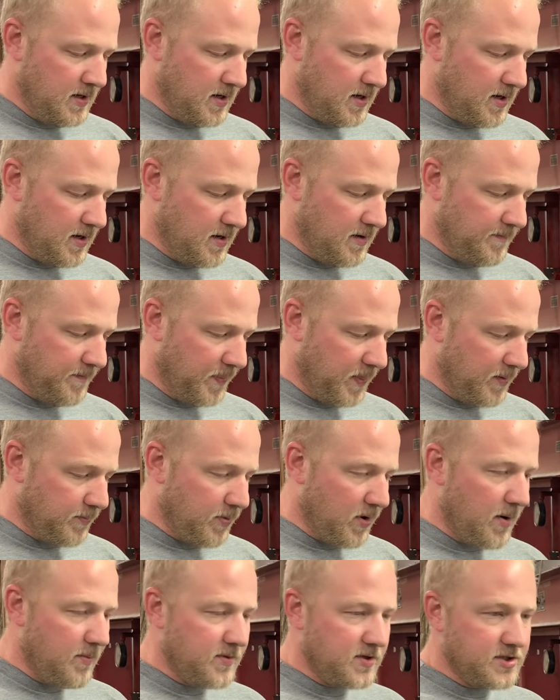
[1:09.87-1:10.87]
The
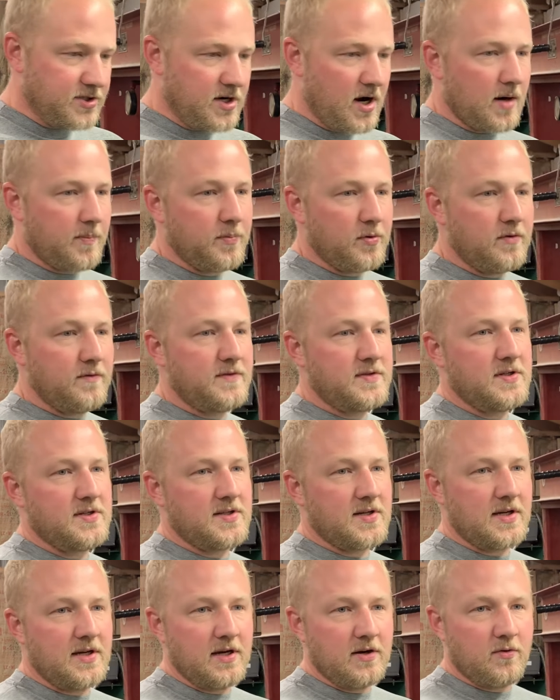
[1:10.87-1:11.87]
problem with shockproof is
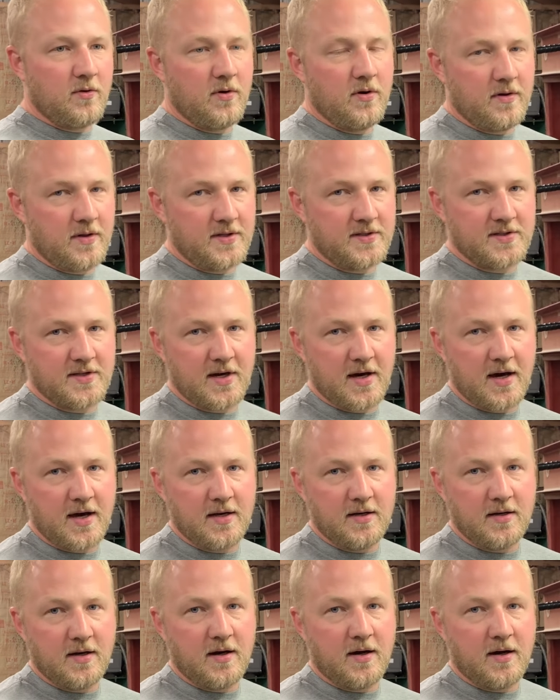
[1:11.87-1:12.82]
it's a gear oil that's got,